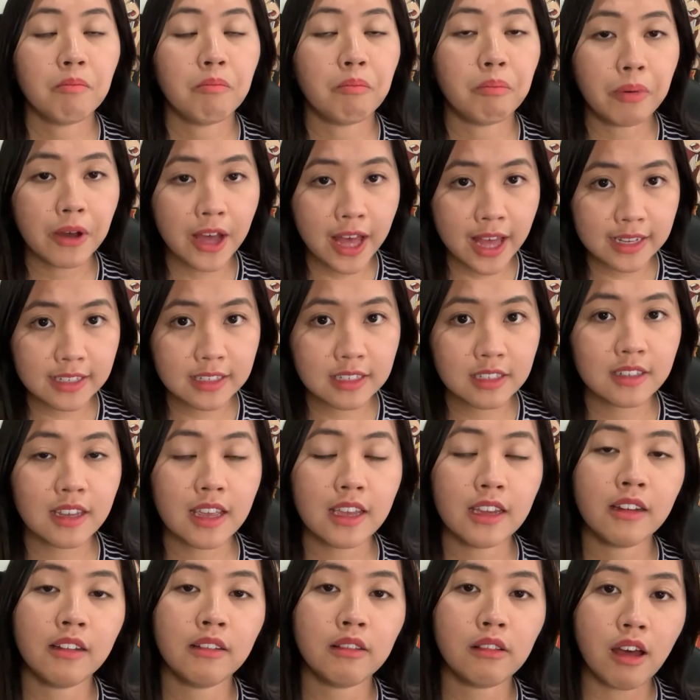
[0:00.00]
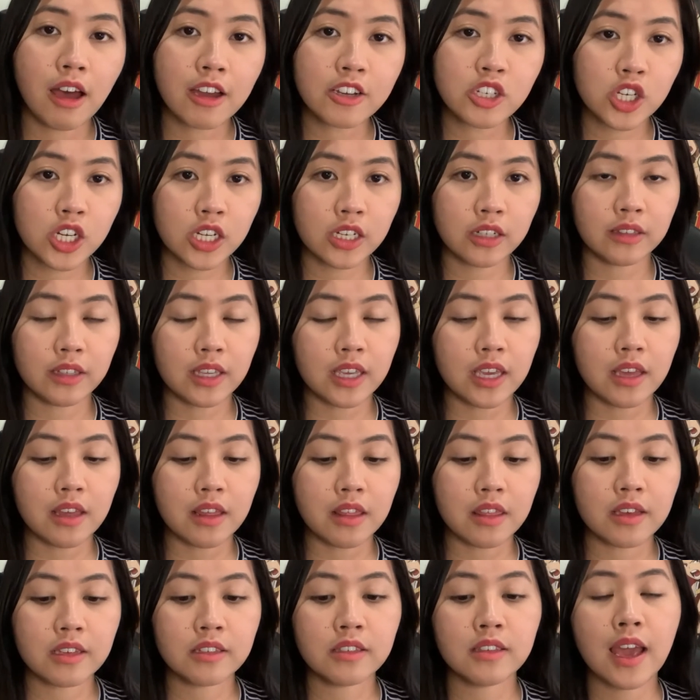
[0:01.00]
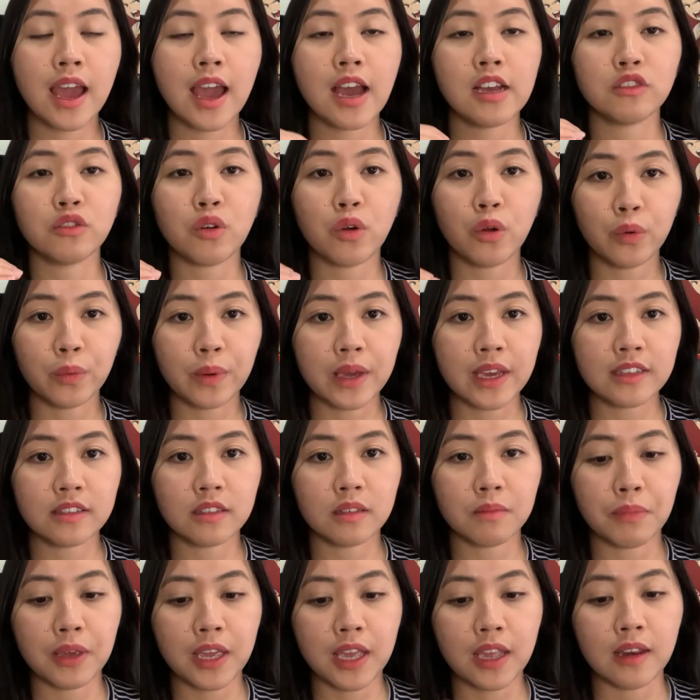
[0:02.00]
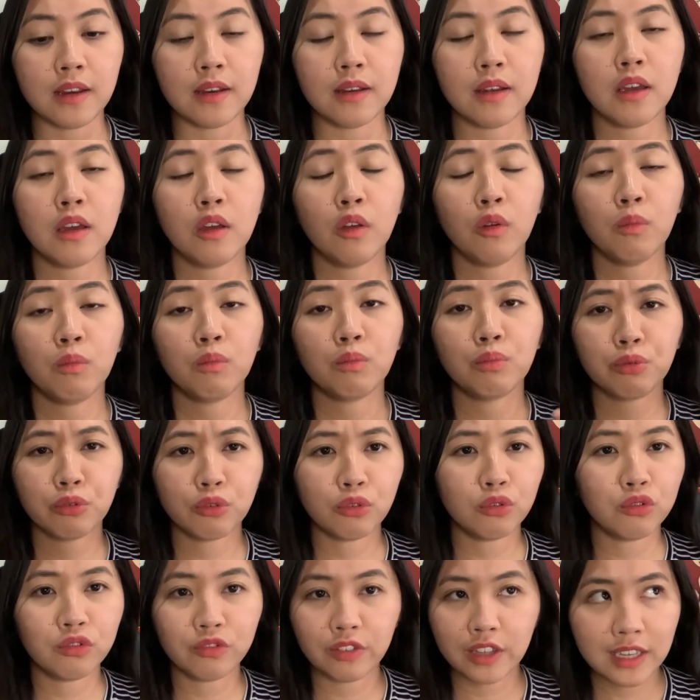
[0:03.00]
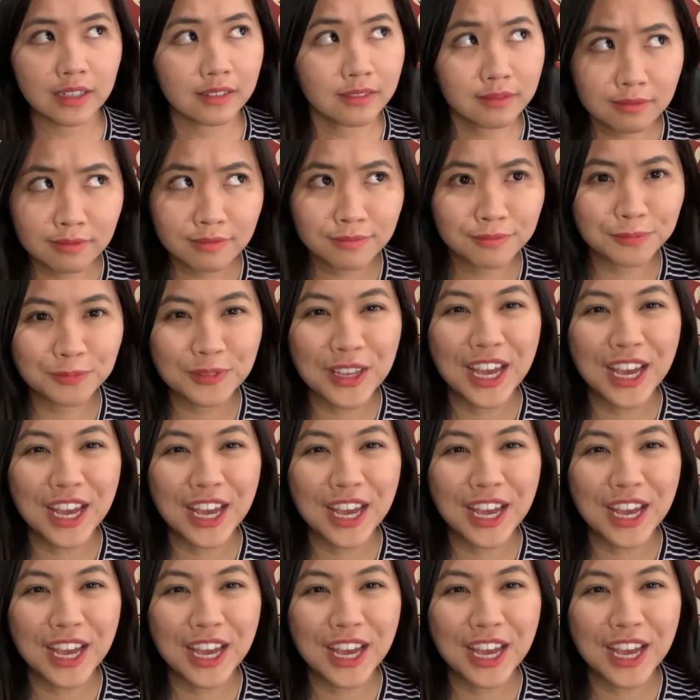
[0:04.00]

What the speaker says: But psychologically, this has always been proven